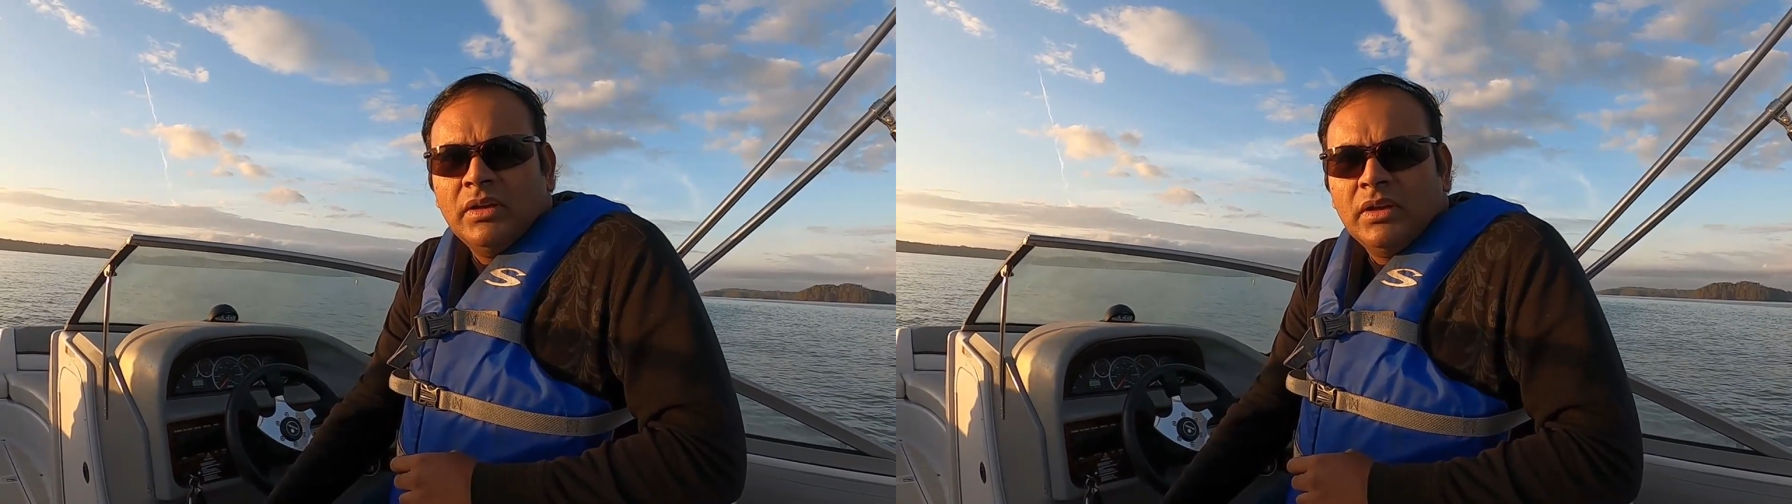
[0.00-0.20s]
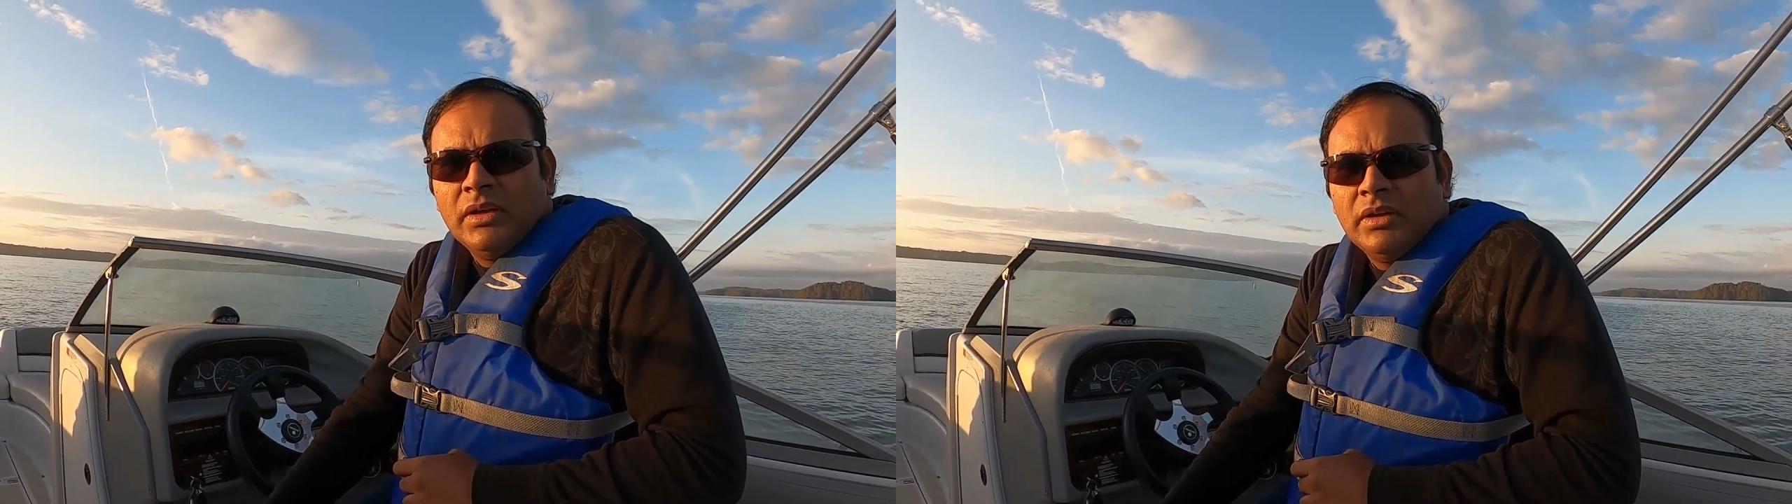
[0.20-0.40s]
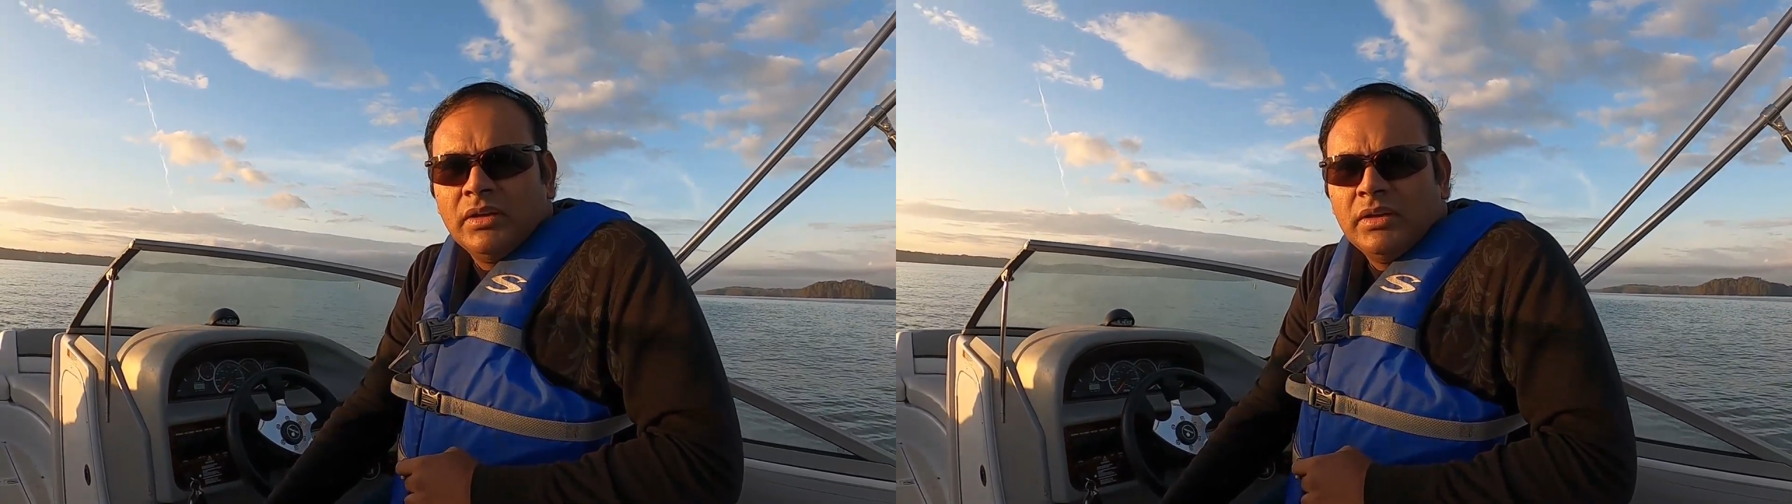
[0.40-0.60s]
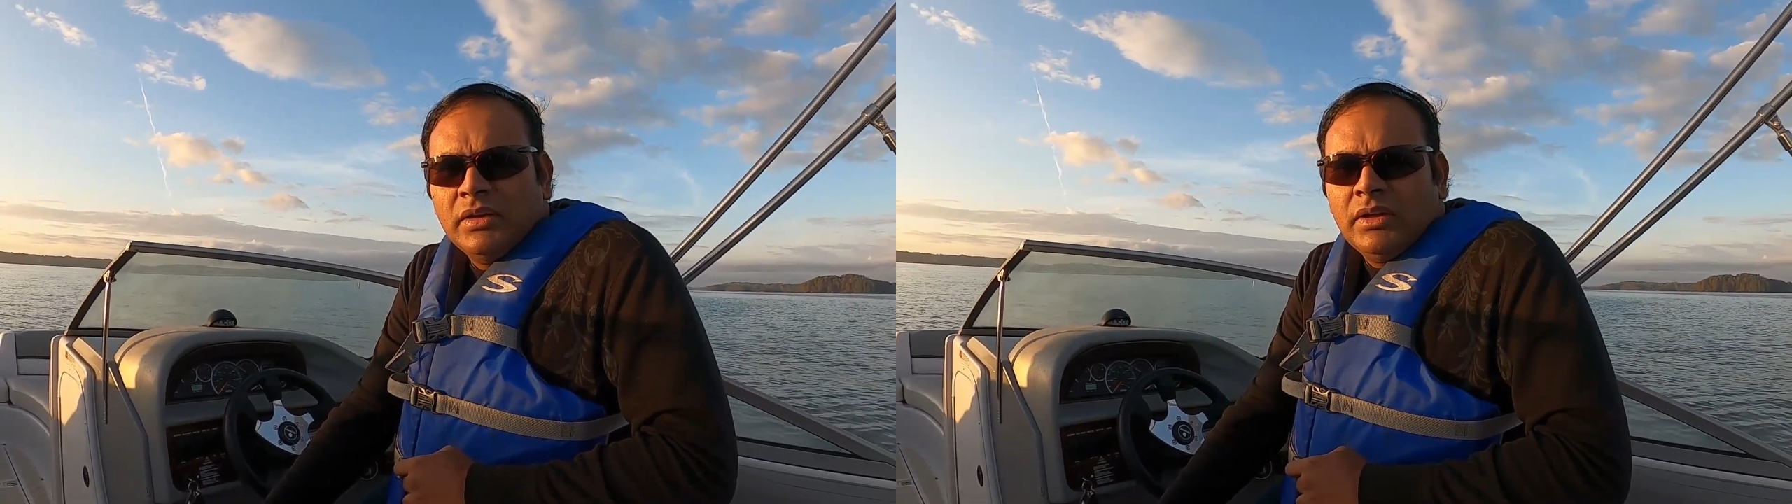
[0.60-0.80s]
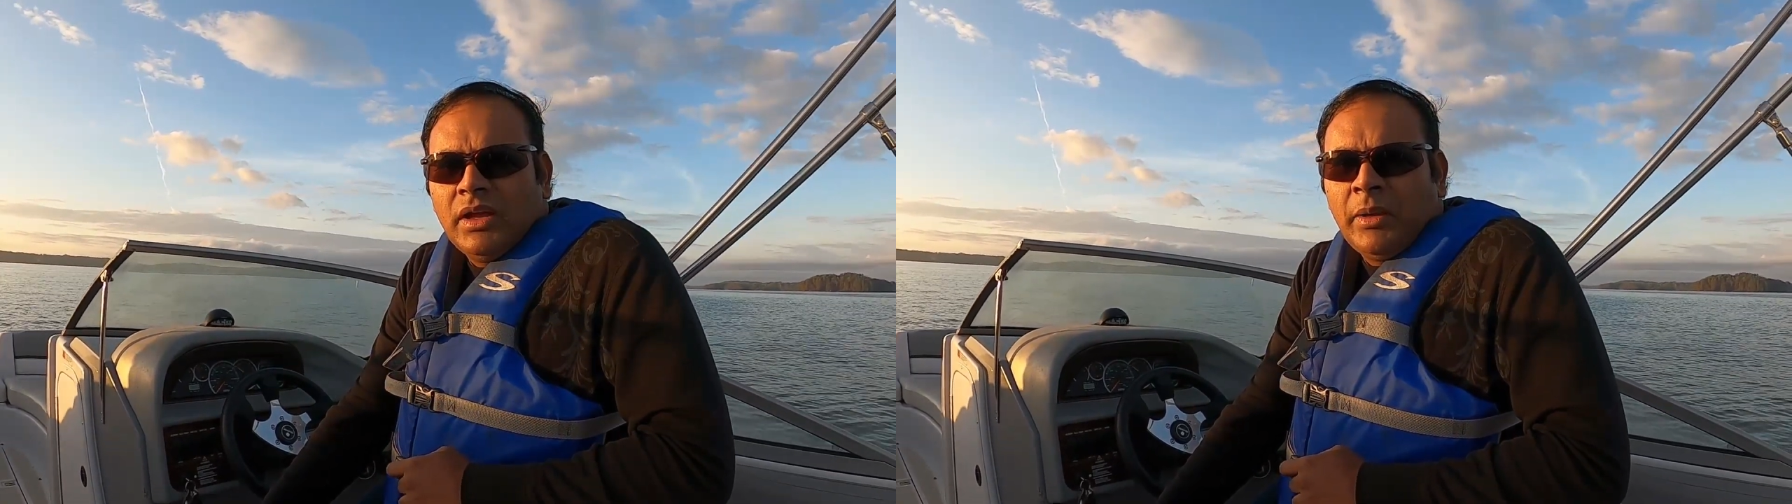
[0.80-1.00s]

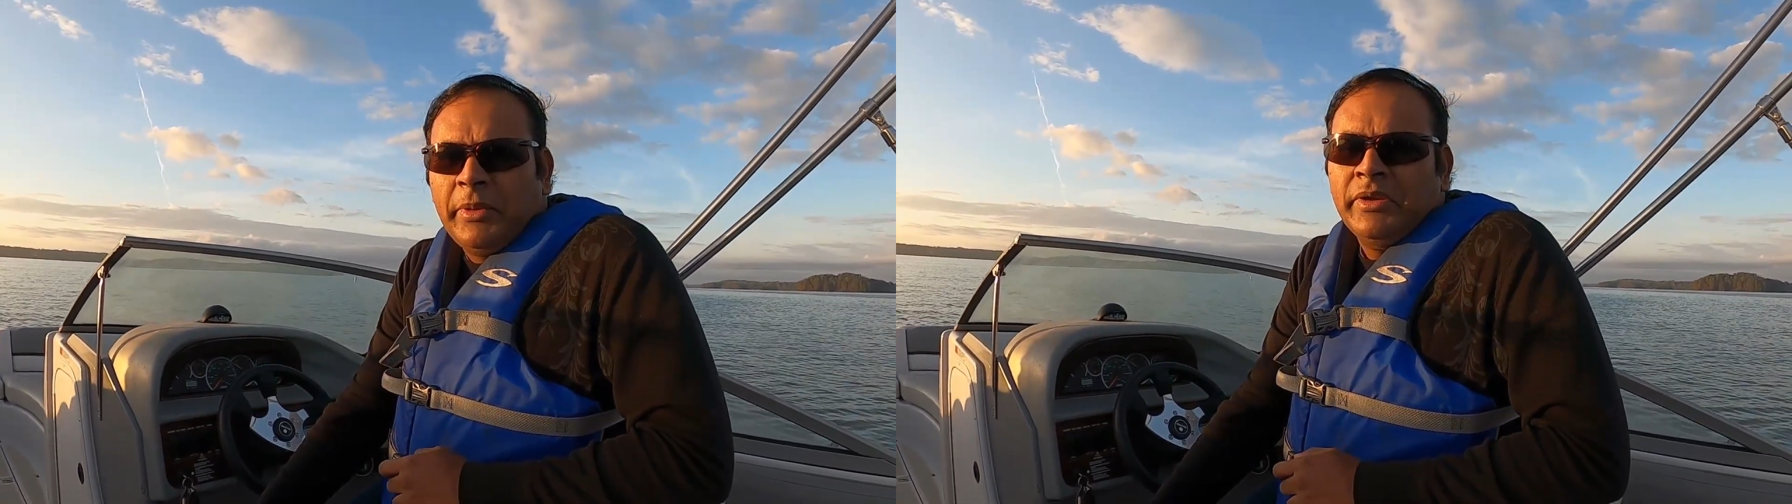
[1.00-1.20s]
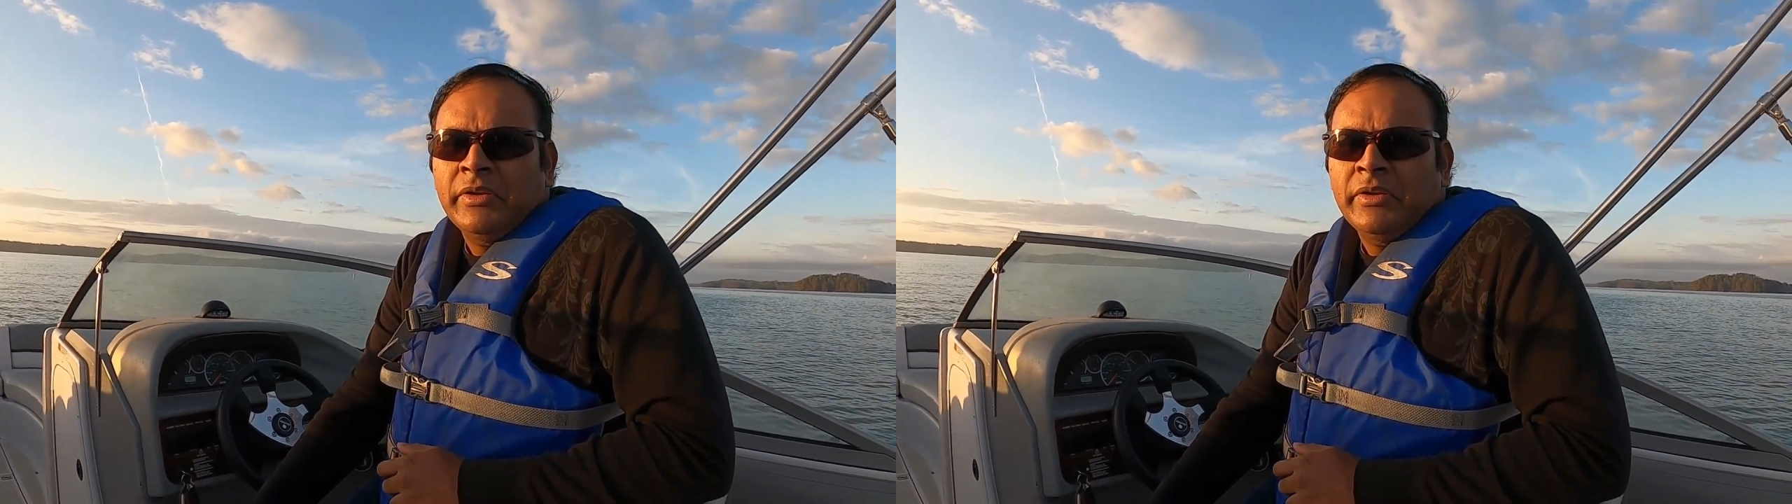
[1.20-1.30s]
I mean,